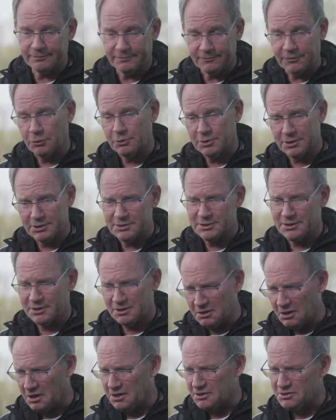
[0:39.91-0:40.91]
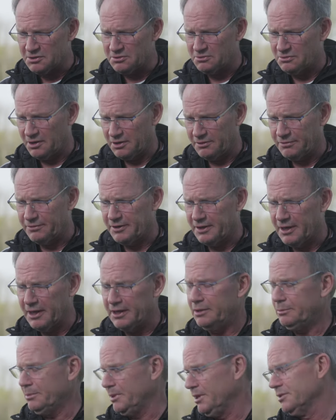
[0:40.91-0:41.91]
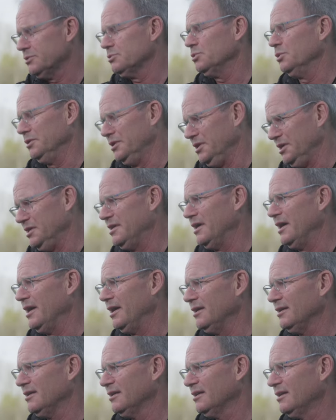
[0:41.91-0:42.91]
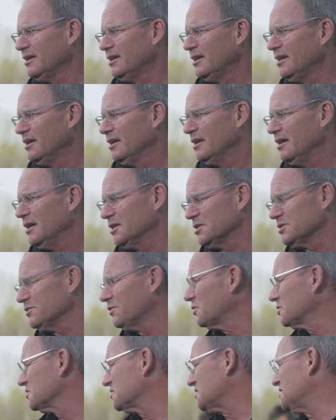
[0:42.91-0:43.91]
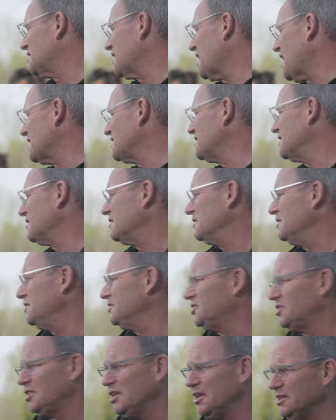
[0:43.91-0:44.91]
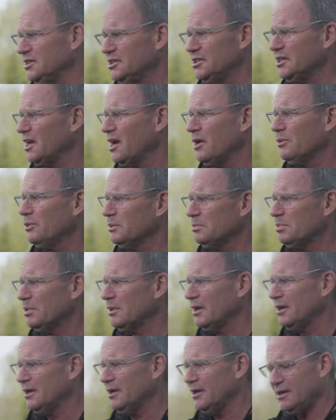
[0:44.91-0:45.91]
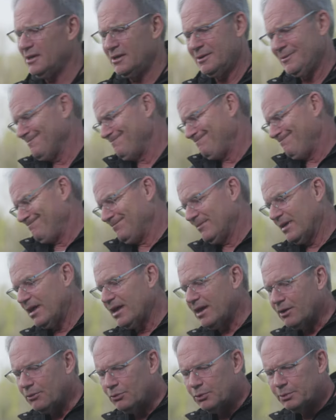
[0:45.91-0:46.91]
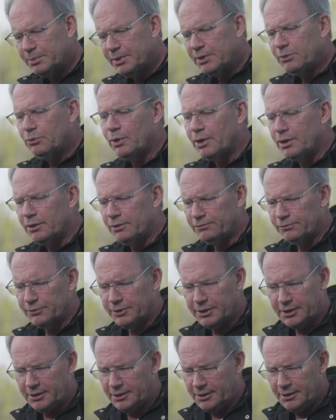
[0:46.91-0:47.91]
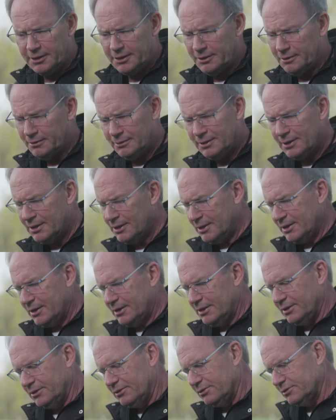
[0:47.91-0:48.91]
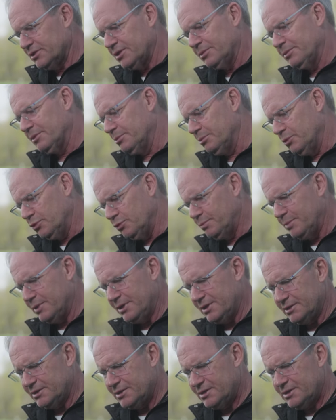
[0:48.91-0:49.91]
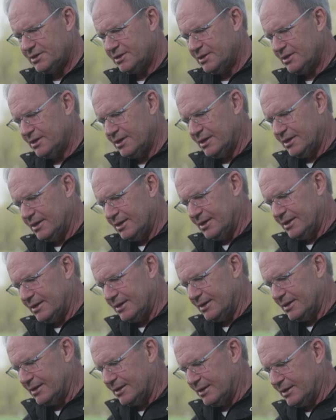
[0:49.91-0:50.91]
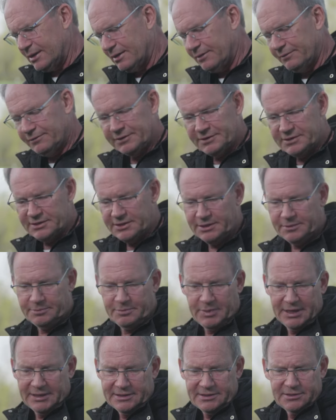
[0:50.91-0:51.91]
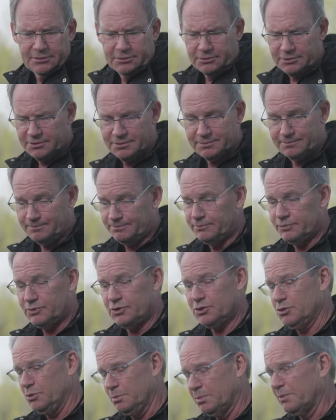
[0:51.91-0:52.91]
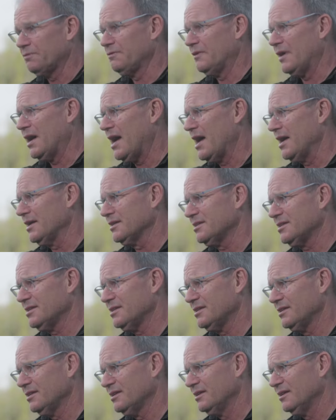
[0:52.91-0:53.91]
focused and concentrated for 90 minutes? We'll need that. As far as tactically changing how we play, yeah, we'll be aware of Ricky and, you know, some of the movements. Obviously, Paint Sills super fast.